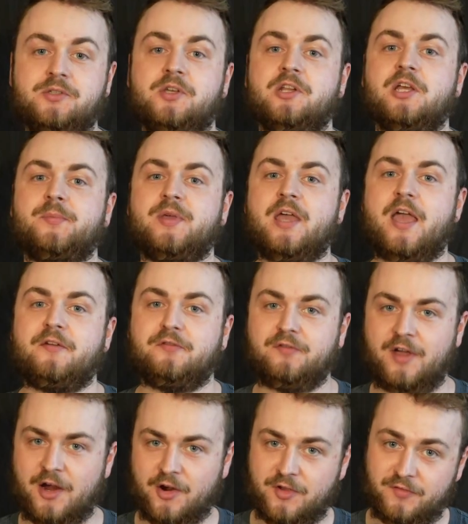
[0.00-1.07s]
is going to be a
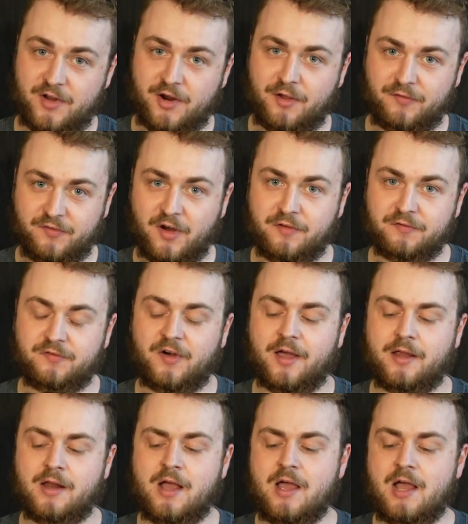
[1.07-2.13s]
very, very fun
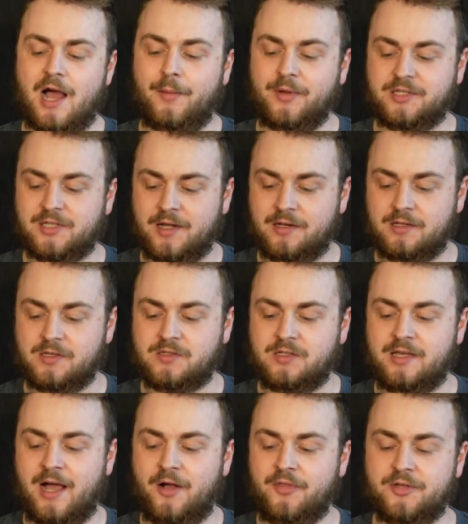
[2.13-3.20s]
fight. I'm excited to
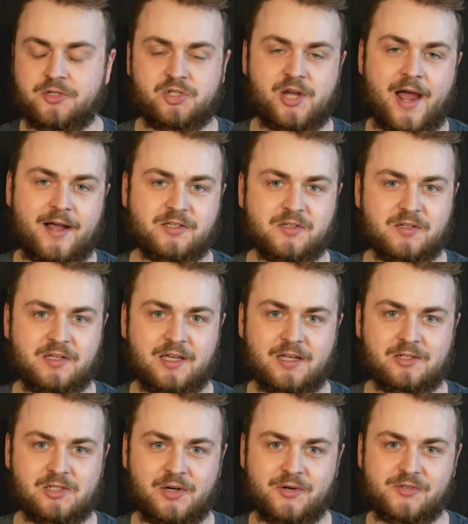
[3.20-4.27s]
see how this Jackson
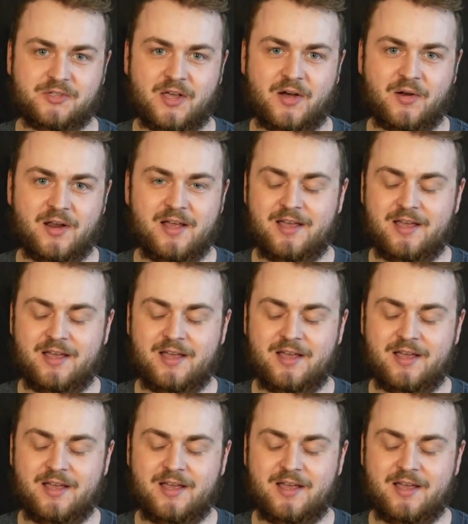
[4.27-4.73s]
kid turns out.